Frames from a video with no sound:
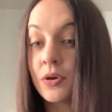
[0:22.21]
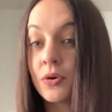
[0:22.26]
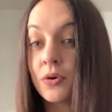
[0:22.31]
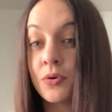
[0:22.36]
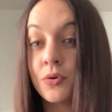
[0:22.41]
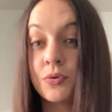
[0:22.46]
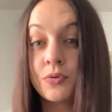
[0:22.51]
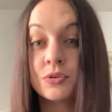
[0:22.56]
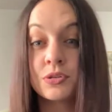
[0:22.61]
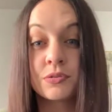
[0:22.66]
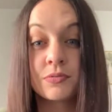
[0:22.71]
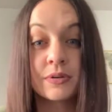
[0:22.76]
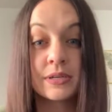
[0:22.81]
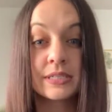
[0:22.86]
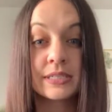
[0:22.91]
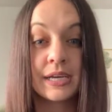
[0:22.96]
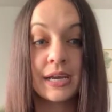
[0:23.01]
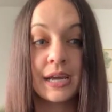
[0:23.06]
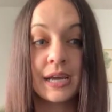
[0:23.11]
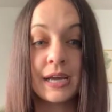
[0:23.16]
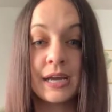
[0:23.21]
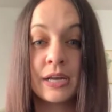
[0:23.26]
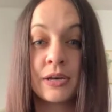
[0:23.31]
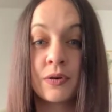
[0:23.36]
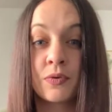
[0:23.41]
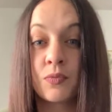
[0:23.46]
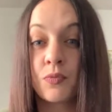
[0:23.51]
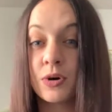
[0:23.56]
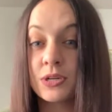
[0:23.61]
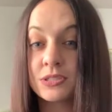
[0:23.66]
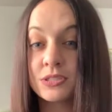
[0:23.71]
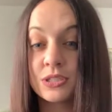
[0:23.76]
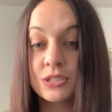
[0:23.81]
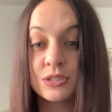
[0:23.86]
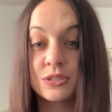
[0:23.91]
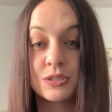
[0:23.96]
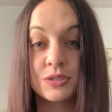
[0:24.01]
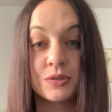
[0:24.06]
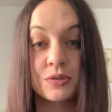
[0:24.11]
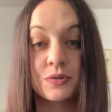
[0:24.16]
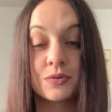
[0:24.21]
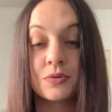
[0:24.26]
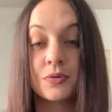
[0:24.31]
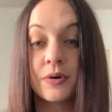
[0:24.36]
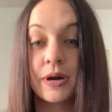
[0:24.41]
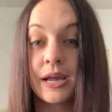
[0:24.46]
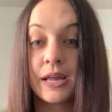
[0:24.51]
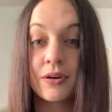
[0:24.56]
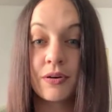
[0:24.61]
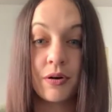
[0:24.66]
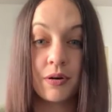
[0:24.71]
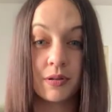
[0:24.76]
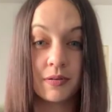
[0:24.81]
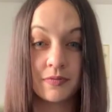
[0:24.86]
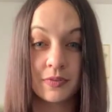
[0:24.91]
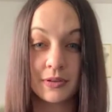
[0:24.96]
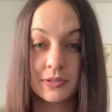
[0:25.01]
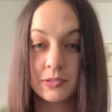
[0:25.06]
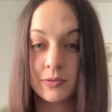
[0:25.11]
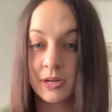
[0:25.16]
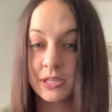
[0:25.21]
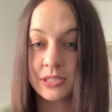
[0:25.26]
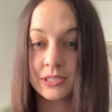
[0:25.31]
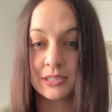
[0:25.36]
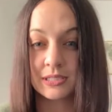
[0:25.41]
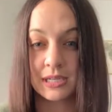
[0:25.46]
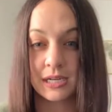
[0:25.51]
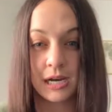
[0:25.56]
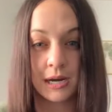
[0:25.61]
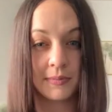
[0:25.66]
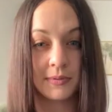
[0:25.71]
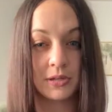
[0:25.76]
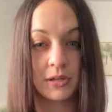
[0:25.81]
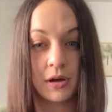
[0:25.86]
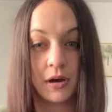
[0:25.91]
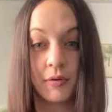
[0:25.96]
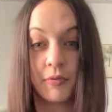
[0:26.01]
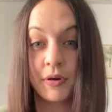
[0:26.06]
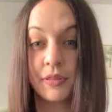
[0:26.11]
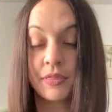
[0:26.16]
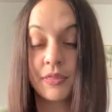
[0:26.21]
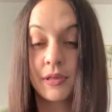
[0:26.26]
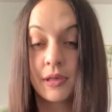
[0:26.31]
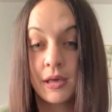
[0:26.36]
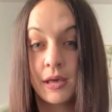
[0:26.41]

who to retain, what to do, and all of those questions that come along with